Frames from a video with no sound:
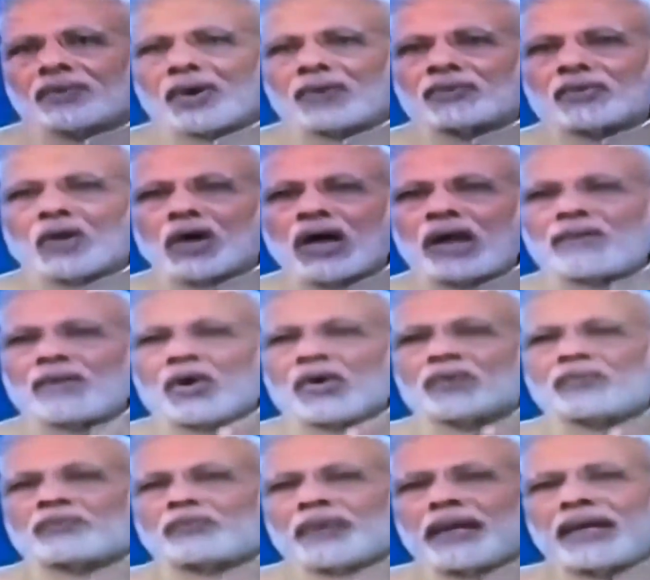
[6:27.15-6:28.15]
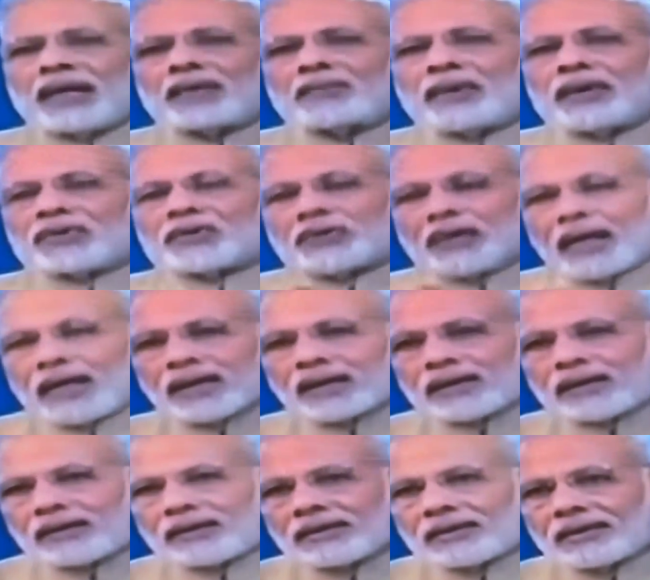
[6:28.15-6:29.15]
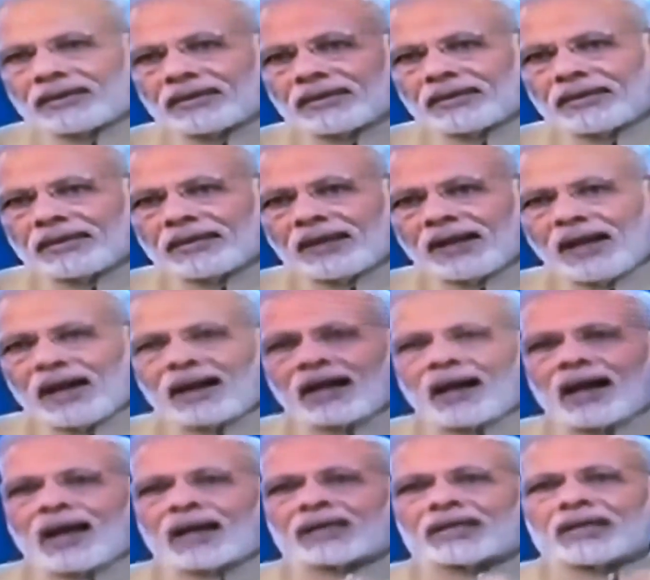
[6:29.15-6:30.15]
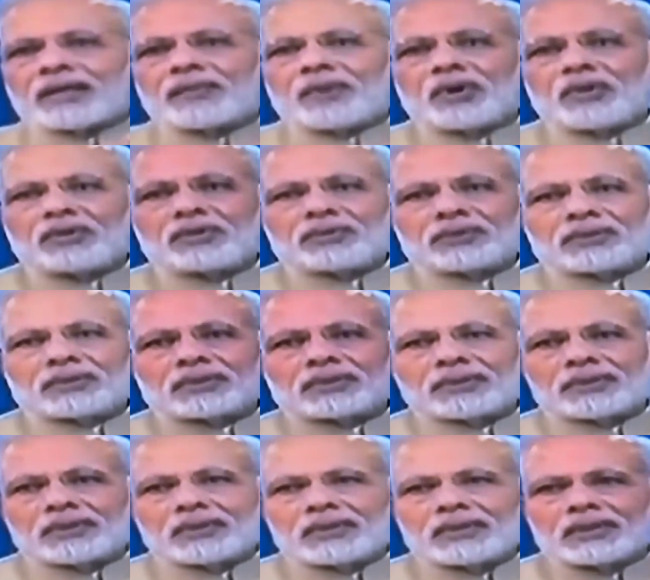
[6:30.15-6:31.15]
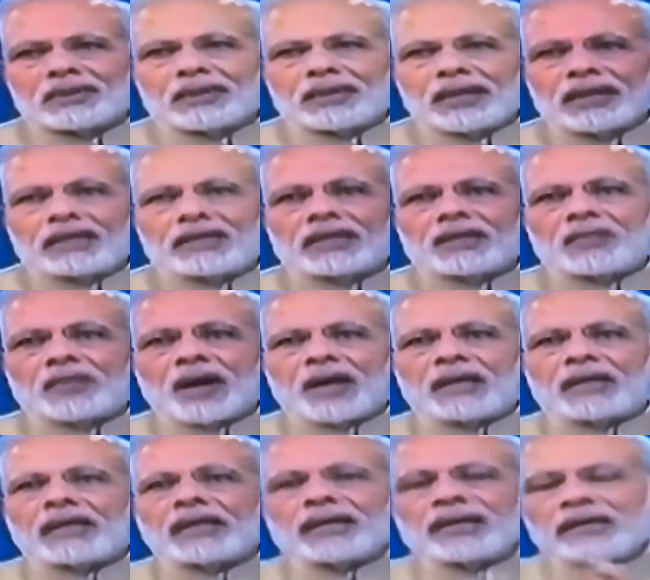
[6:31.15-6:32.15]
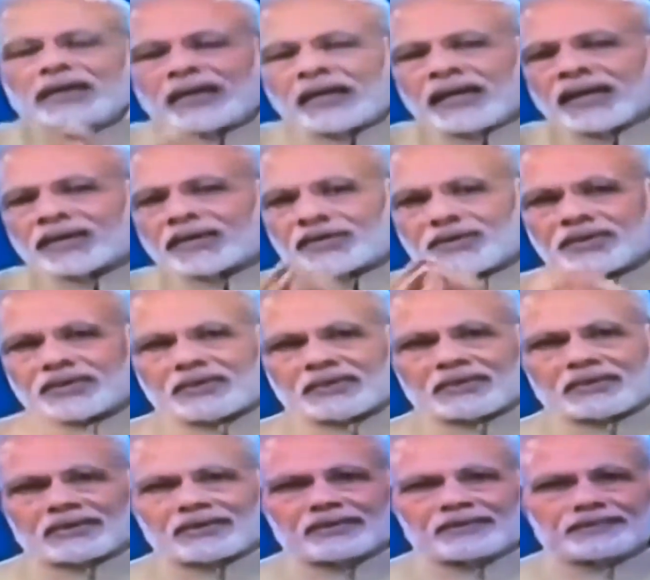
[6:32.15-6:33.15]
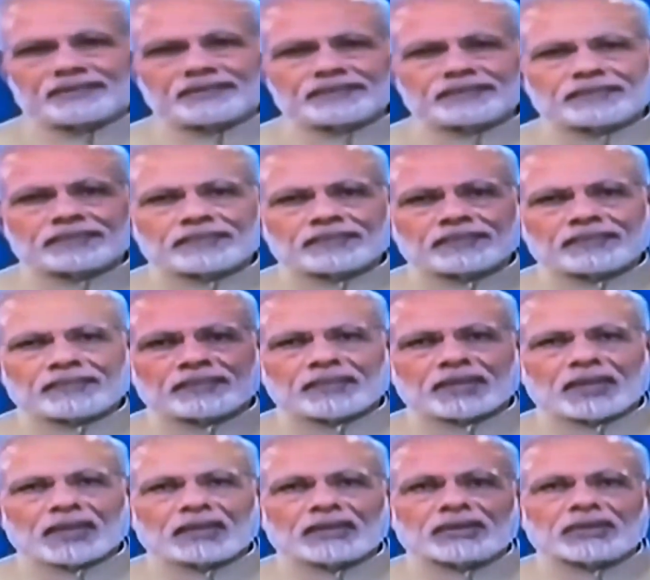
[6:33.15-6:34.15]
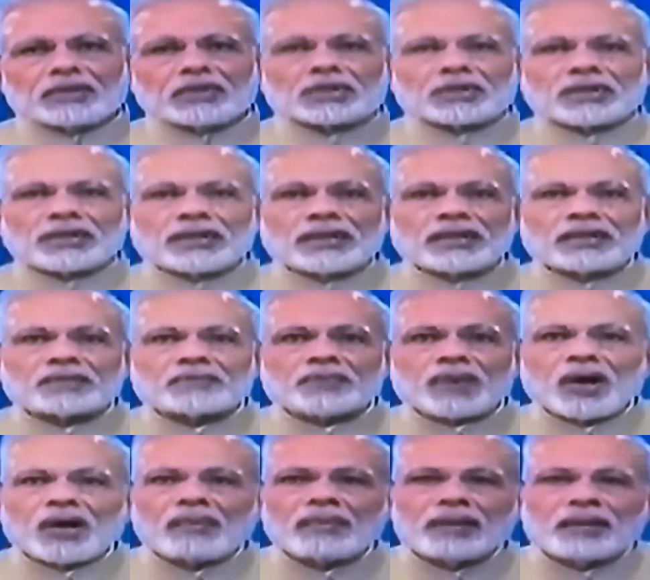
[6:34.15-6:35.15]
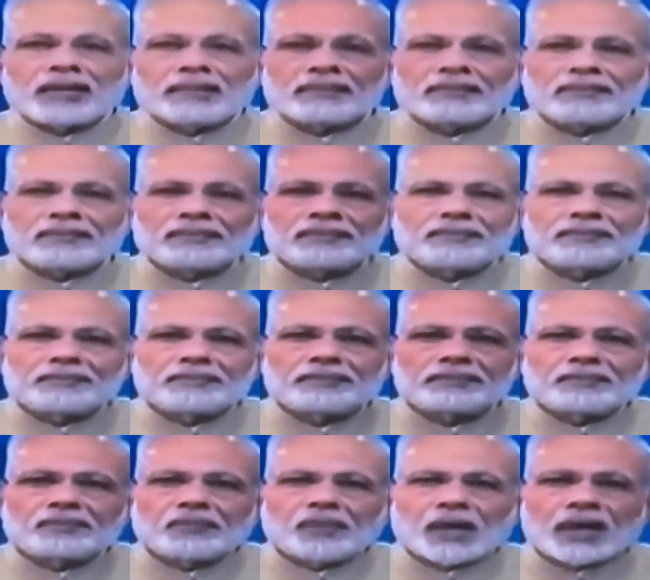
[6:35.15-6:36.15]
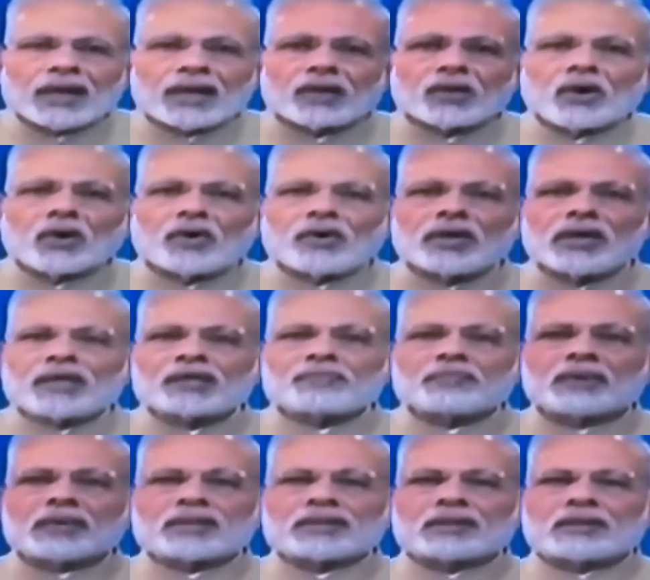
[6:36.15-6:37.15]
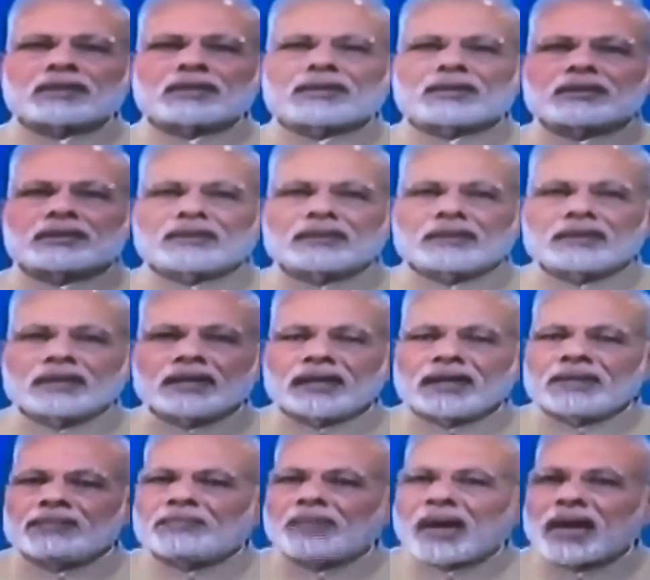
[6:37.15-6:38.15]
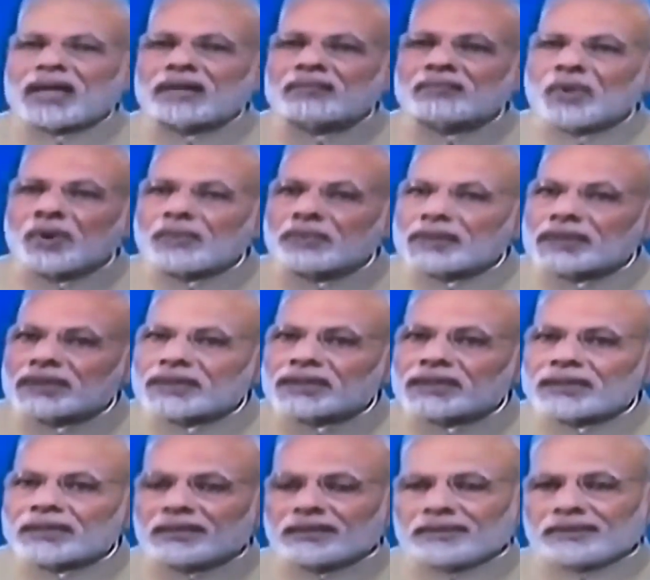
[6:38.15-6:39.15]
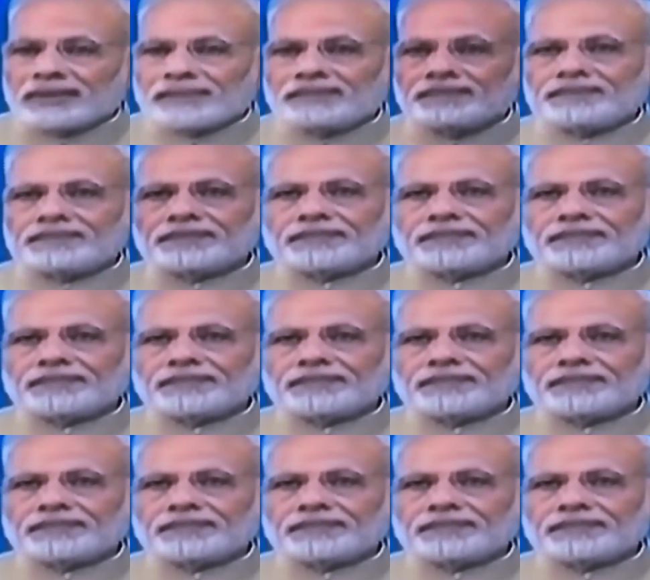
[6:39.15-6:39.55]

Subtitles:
from the amount paid by check, a large amount is demanded in cash. This creates problem for an honest person in buying property.